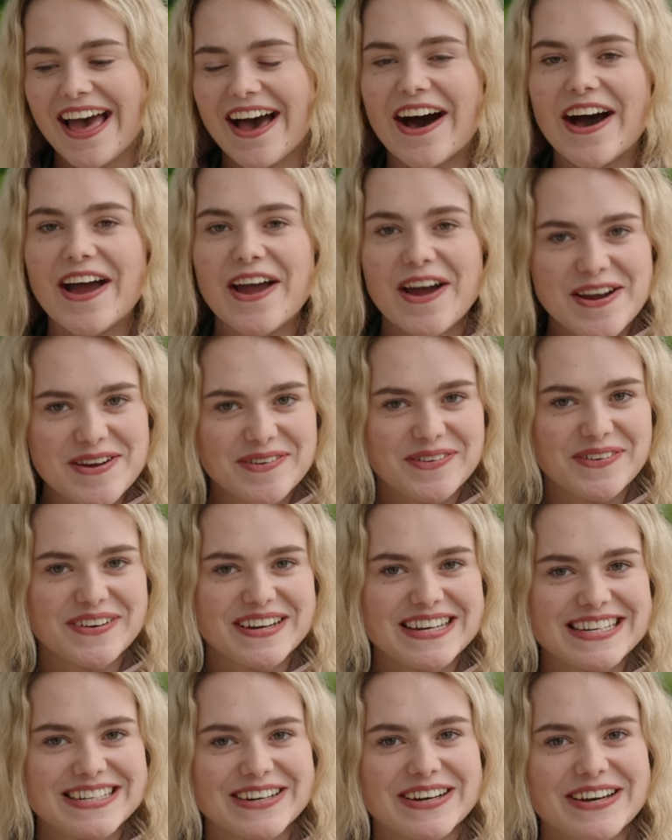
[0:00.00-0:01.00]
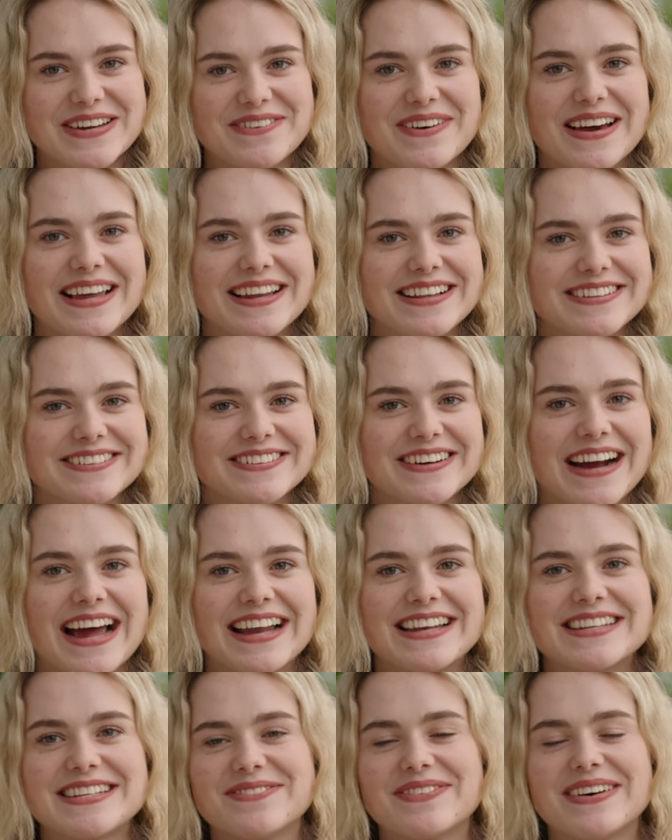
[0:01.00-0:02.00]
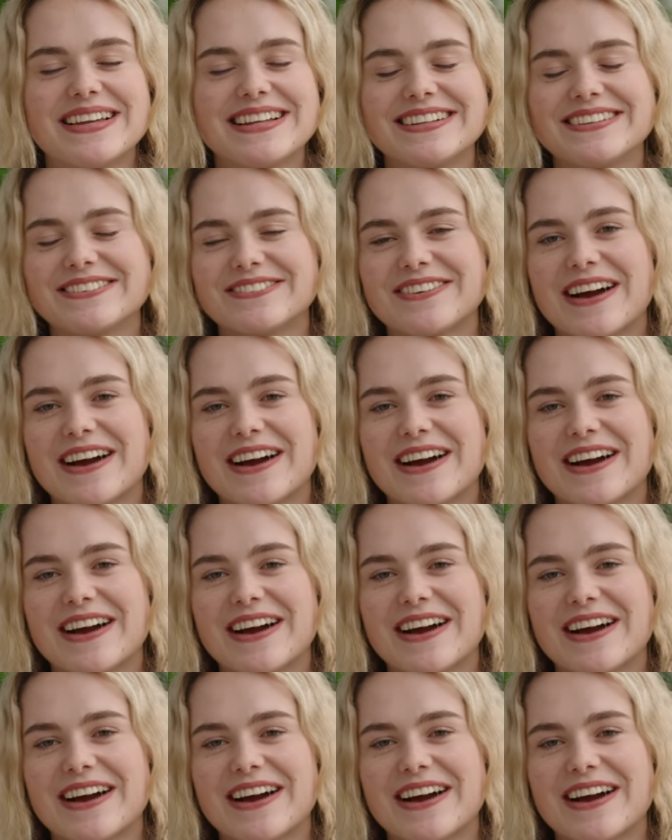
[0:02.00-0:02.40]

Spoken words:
I hope you enjoyed my little rant and my little